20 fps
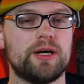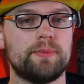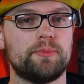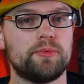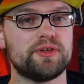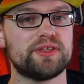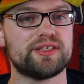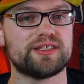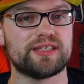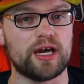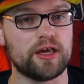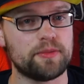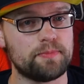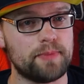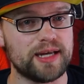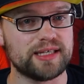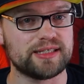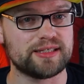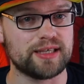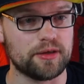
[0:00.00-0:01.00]
up with South
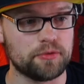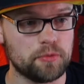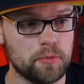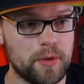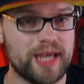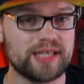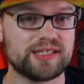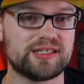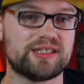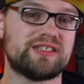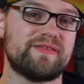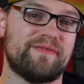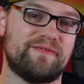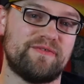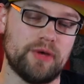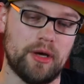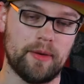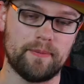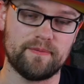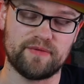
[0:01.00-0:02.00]
by Southwest's
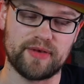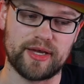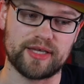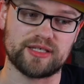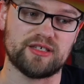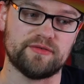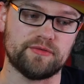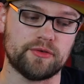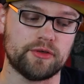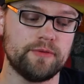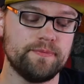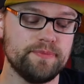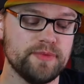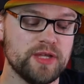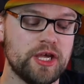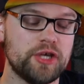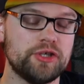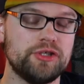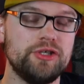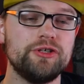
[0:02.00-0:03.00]
film festival.
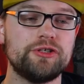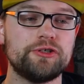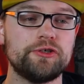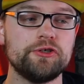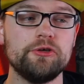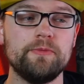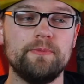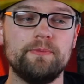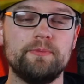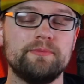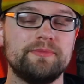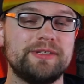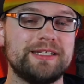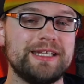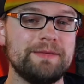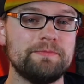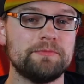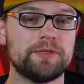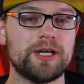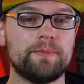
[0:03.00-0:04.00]
YouTube
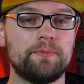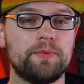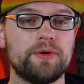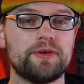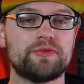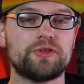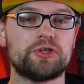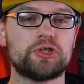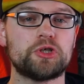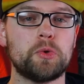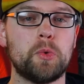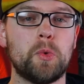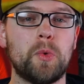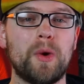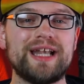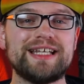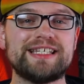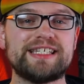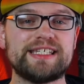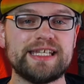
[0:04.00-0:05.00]
teamed up with
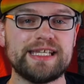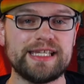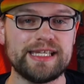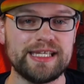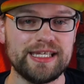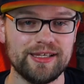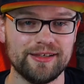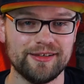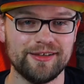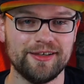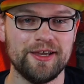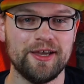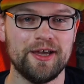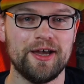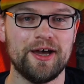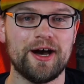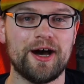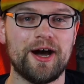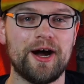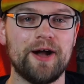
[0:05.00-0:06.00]
20
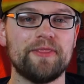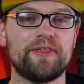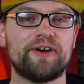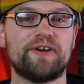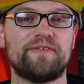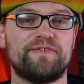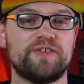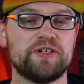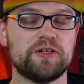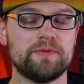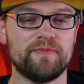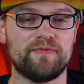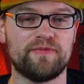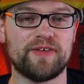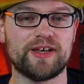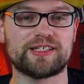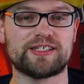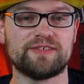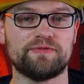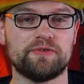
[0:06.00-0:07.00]
other film
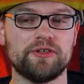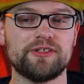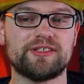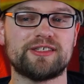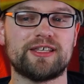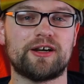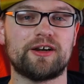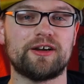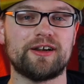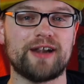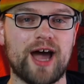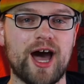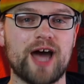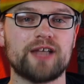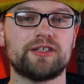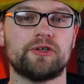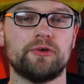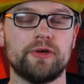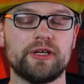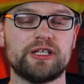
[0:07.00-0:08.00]
festivals that are
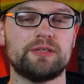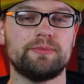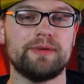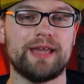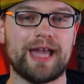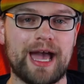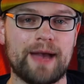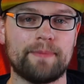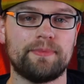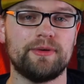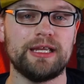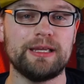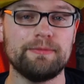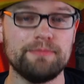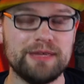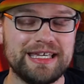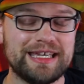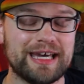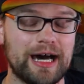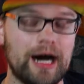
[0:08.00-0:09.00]
not going to be happening
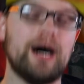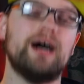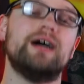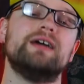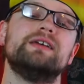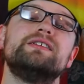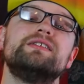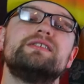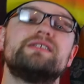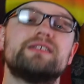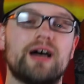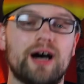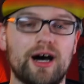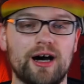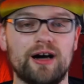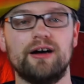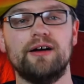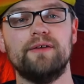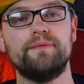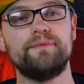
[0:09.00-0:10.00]
because
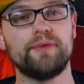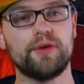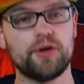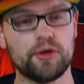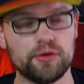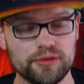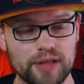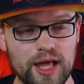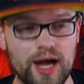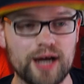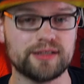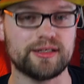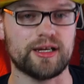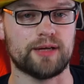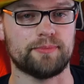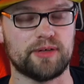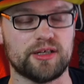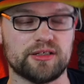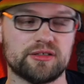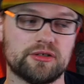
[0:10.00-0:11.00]
of
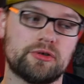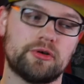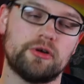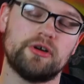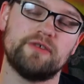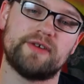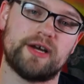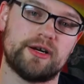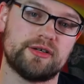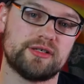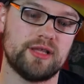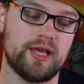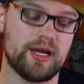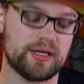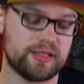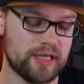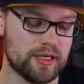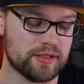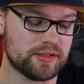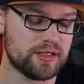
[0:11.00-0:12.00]
lockdown because of coronavirus
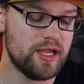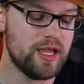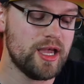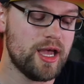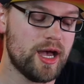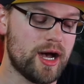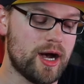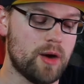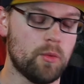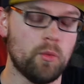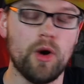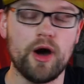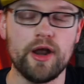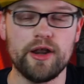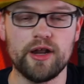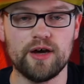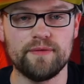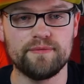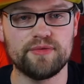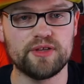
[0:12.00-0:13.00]
lockdowns. Uh,
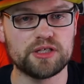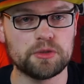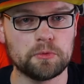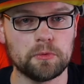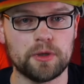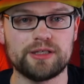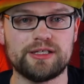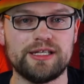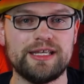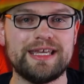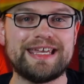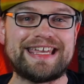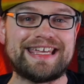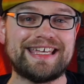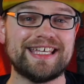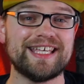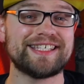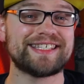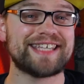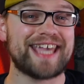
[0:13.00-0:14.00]
one of the 20
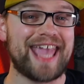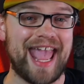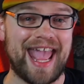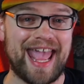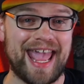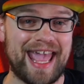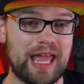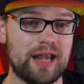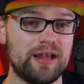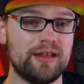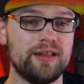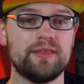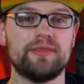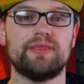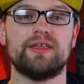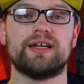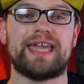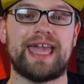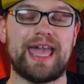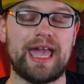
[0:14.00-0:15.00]
is Cannes.
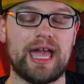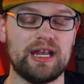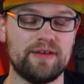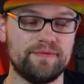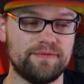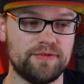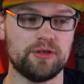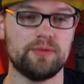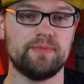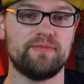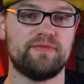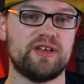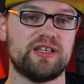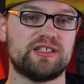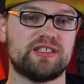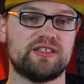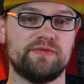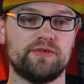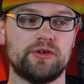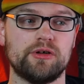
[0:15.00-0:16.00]
The Cannes Film
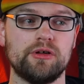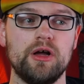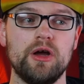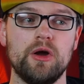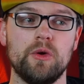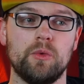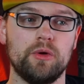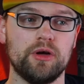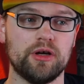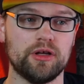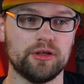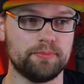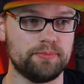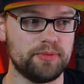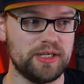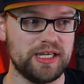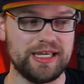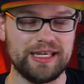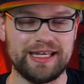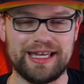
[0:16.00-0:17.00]
Festival will
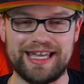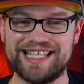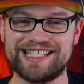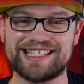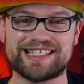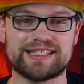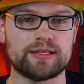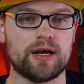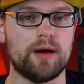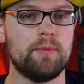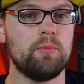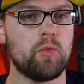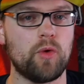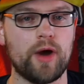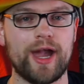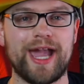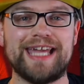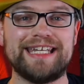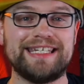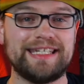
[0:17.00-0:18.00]
be in some
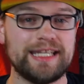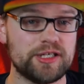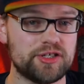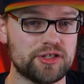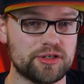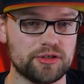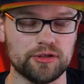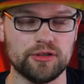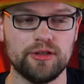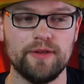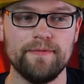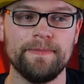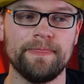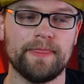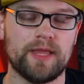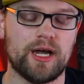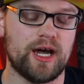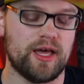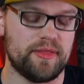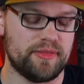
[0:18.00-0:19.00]
way digital.
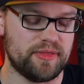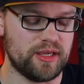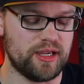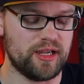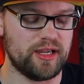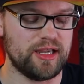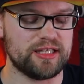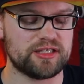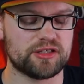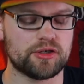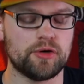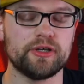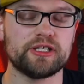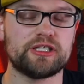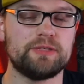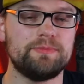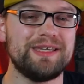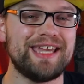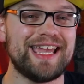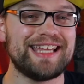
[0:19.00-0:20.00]
Uh, it's going
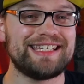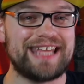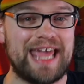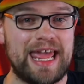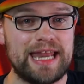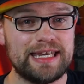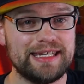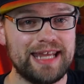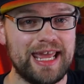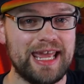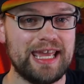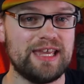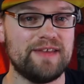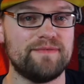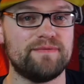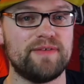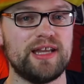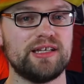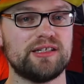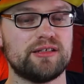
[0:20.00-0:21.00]
to be a 10 day
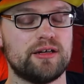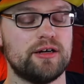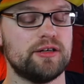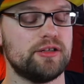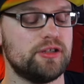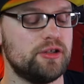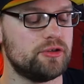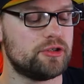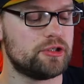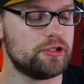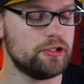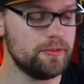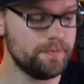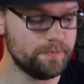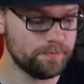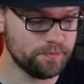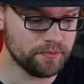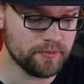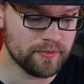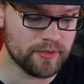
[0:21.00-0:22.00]
event on
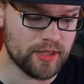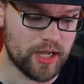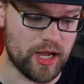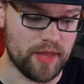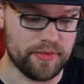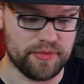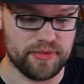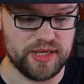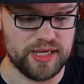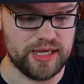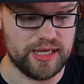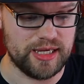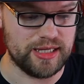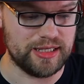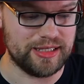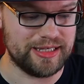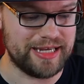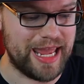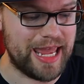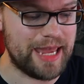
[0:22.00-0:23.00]
YouTube. Uh,
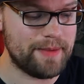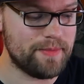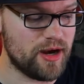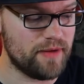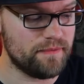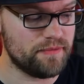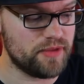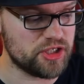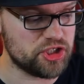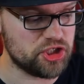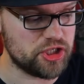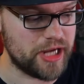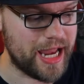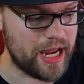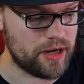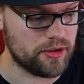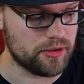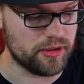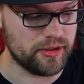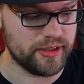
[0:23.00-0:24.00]
the name of the
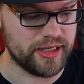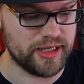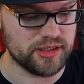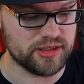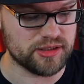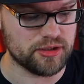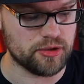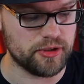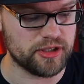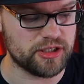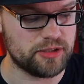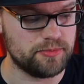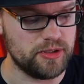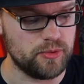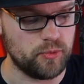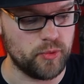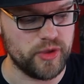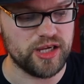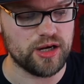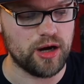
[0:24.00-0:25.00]
channel is going to
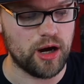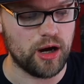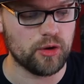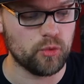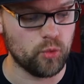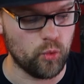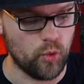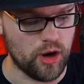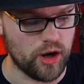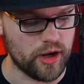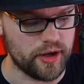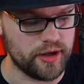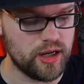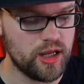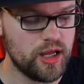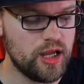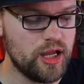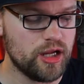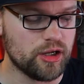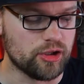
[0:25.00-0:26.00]
be We Are One
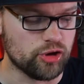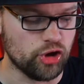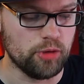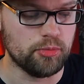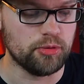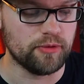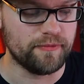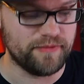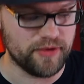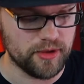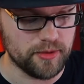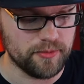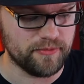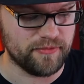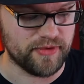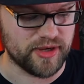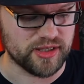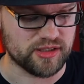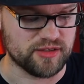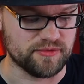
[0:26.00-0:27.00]
Global Film
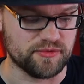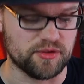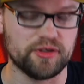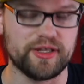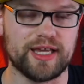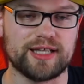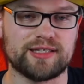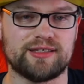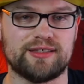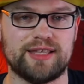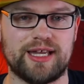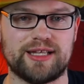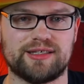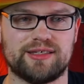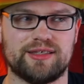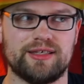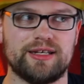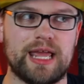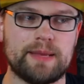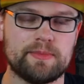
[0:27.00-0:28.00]
Festival. That's, that's
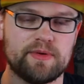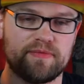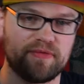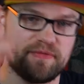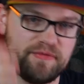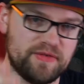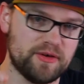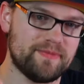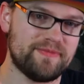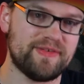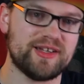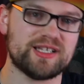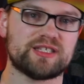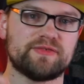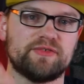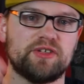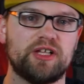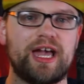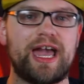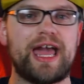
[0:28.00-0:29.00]
the name of the film
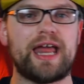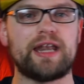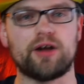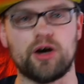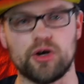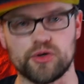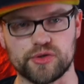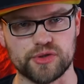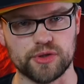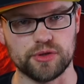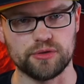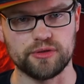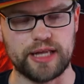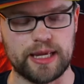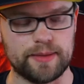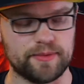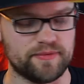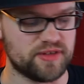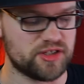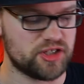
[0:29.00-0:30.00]
festival and also
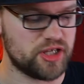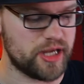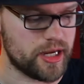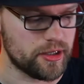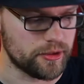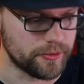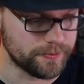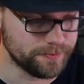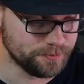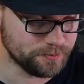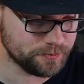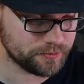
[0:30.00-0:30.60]
name of the channel.